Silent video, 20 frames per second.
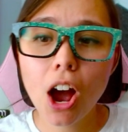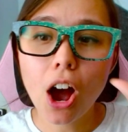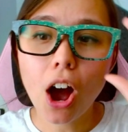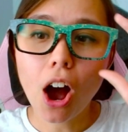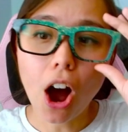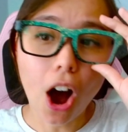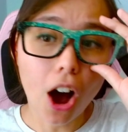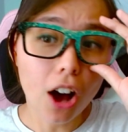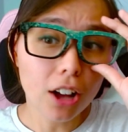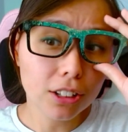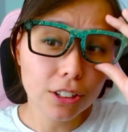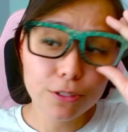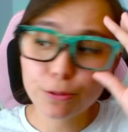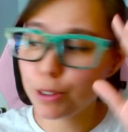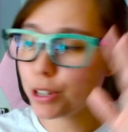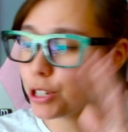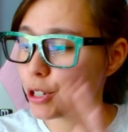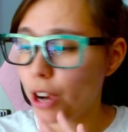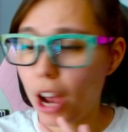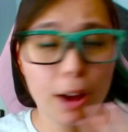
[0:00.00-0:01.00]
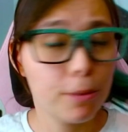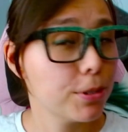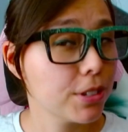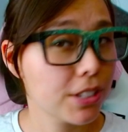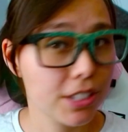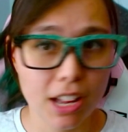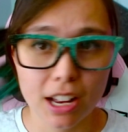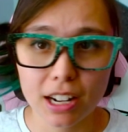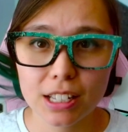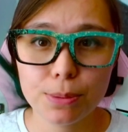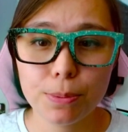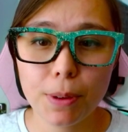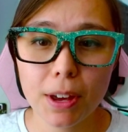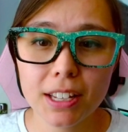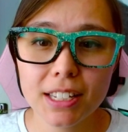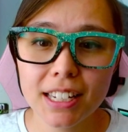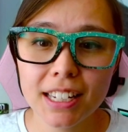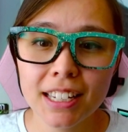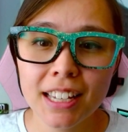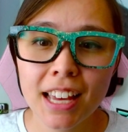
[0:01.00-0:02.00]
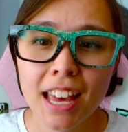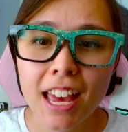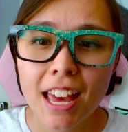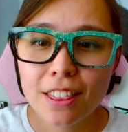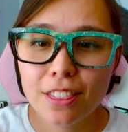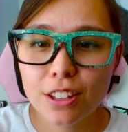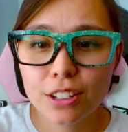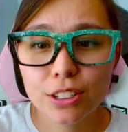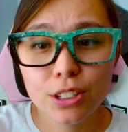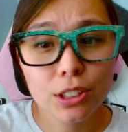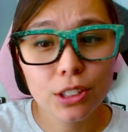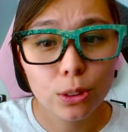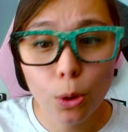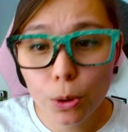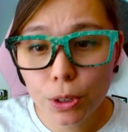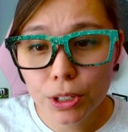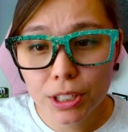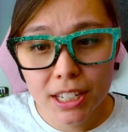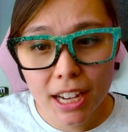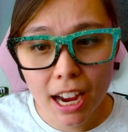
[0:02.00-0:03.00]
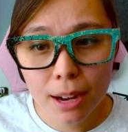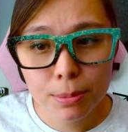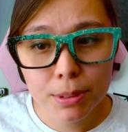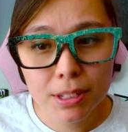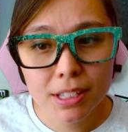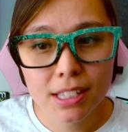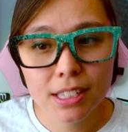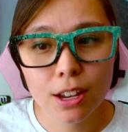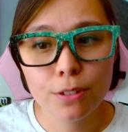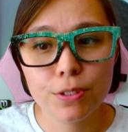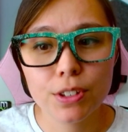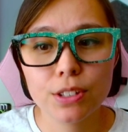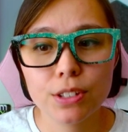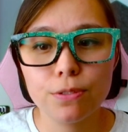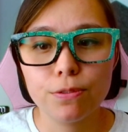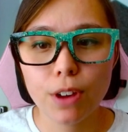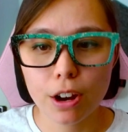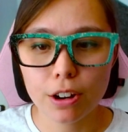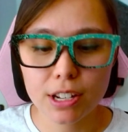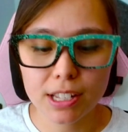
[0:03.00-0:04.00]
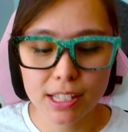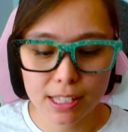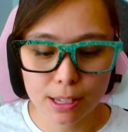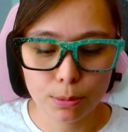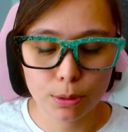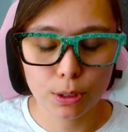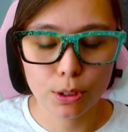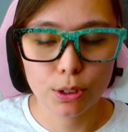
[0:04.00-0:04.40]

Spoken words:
all of which I was not expecting. The lore tab itself is very similar